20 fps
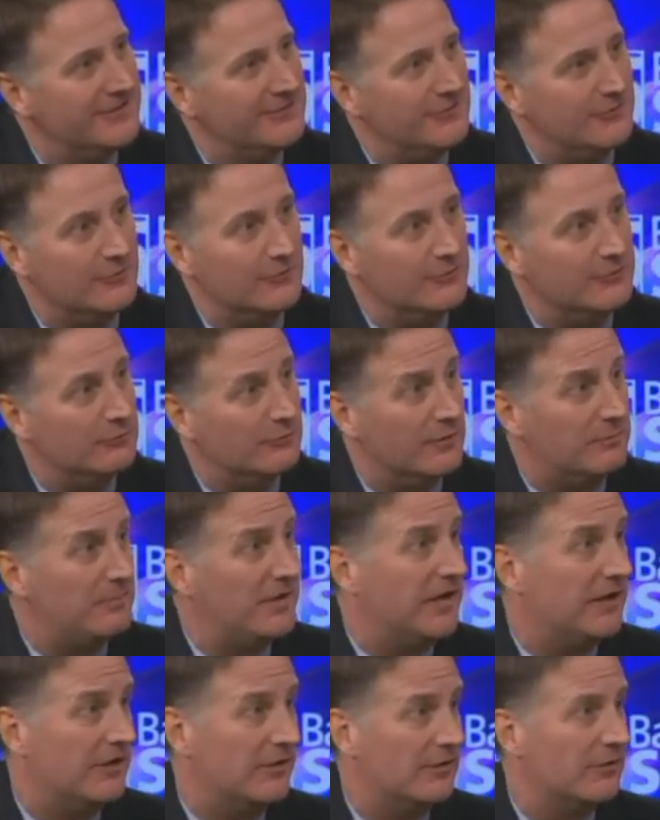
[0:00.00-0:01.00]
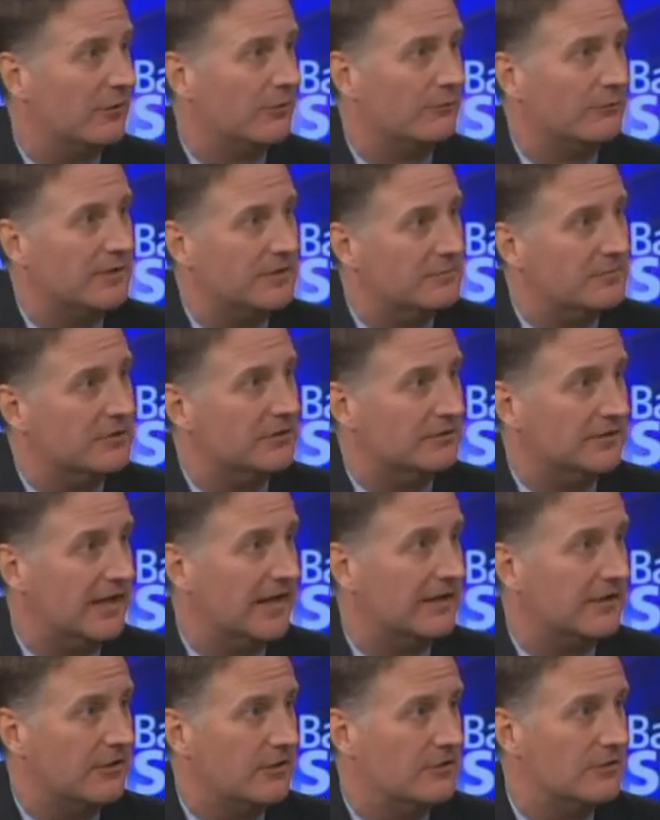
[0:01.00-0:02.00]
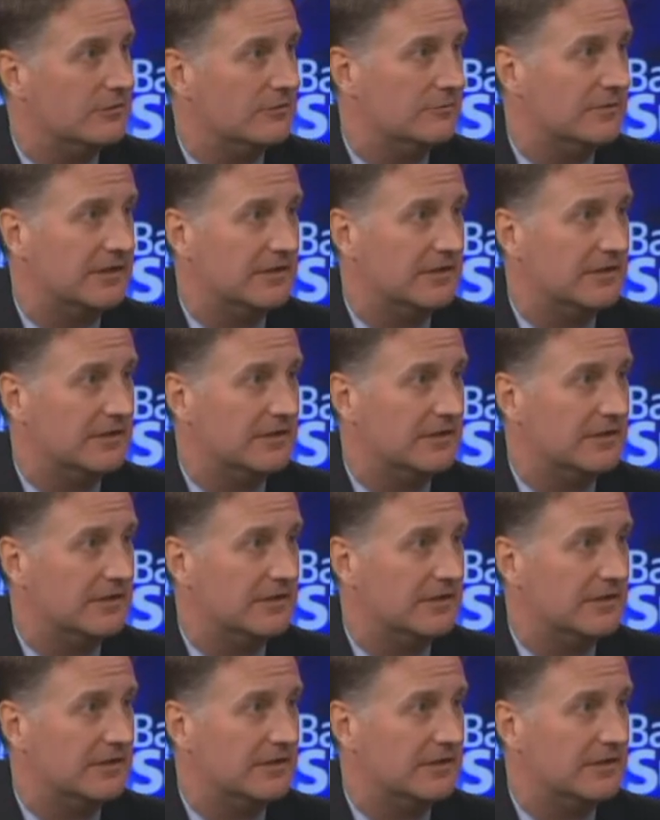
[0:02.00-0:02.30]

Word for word: to repair or rebuild that home.